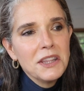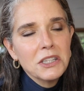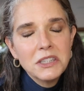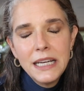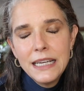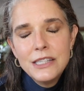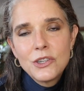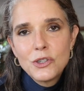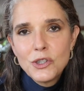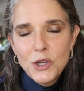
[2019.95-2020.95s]
The lines
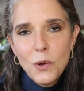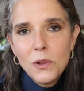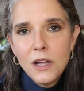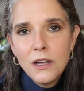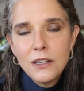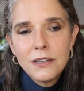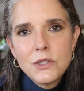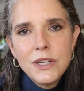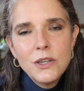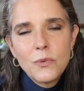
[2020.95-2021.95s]
are so long,
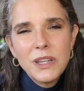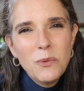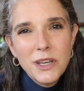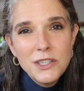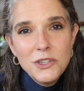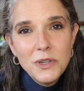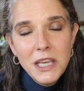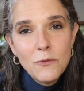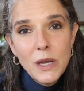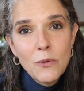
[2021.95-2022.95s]
so I don't really wanna do a
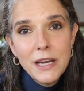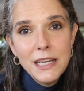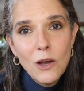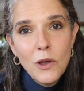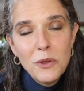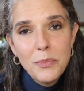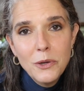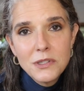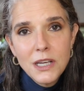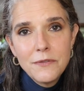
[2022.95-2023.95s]
giveaway right now while the
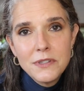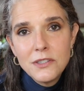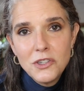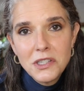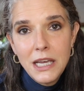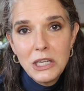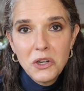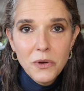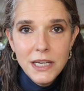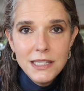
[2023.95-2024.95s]
post office is just kind of
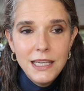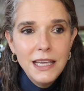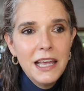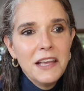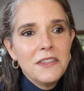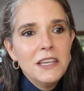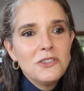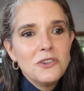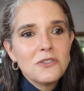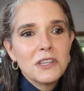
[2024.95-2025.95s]
crazy.
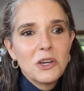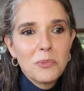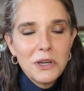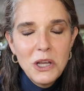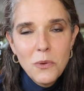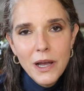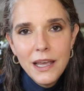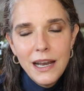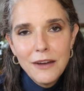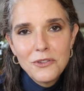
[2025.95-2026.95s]
Things usually are pretty
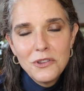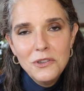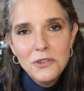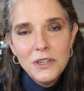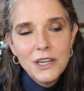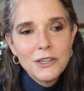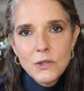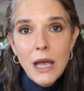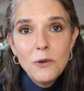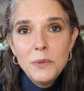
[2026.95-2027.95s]
quiet after after the new year.
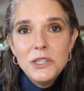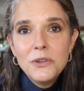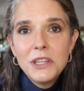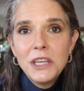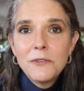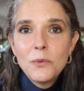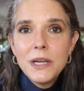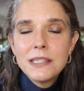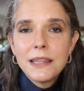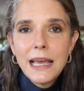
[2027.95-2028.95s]
So I will be doing the
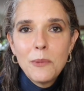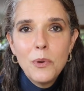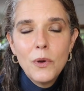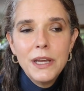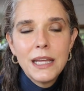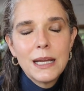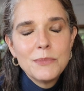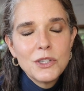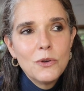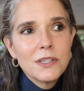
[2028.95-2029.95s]
giveaways at that point, and I'm
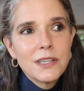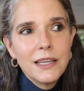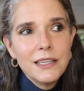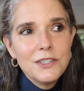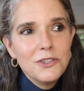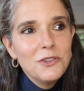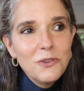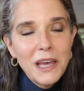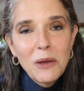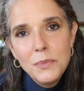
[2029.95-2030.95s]
so excited to do
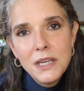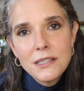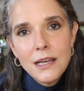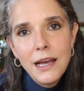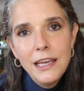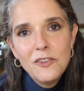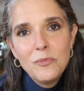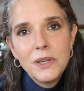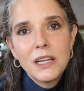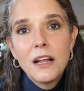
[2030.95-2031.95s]
that because I have
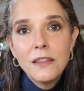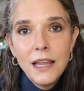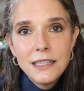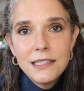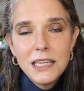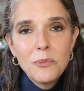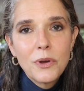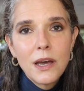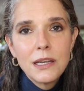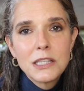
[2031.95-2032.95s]
been collecting
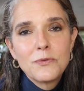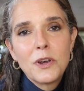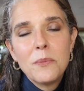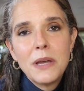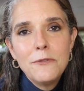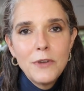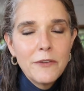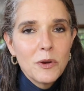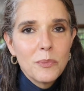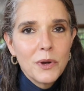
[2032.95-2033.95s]
products from my
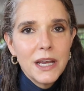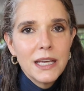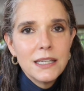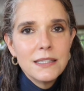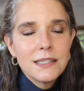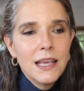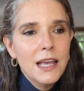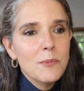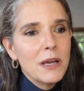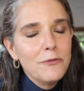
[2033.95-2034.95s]
favorite brands,
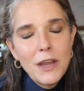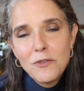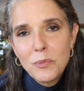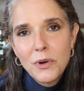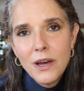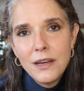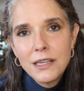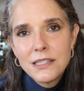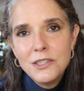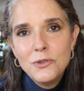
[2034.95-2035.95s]
my favorite
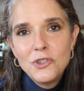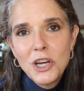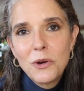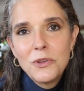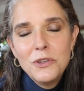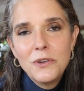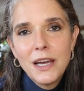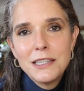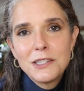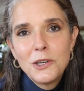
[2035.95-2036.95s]
products to share with you
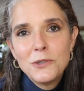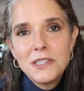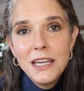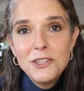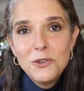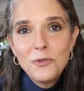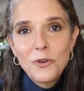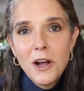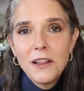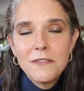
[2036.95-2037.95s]
guys. So stay tuned
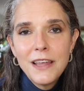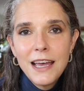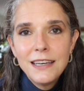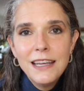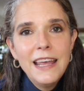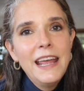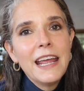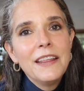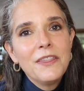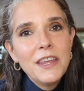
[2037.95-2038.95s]
for all of that.
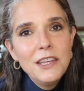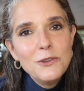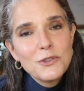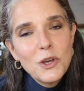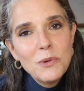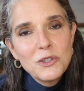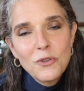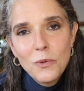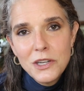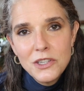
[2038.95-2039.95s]
And thank you so much
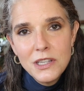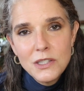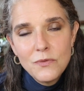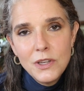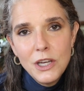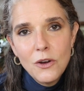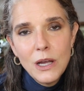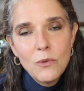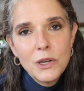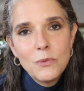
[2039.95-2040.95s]
for watching this video.
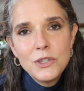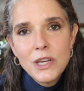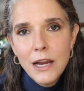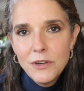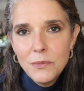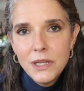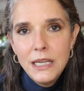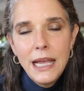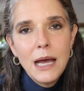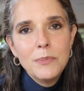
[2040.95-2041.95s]
I wanna wish
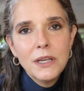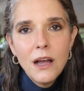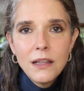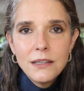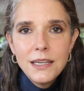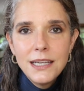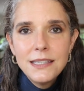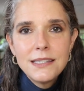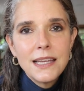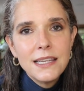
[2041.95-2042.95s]
everybody happy
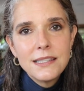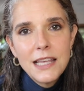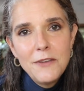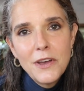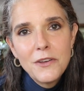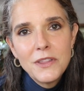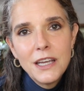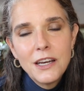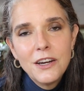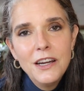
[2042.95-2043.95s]
holidays, stay safe out
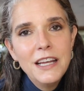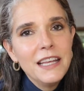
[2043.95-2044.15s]
there.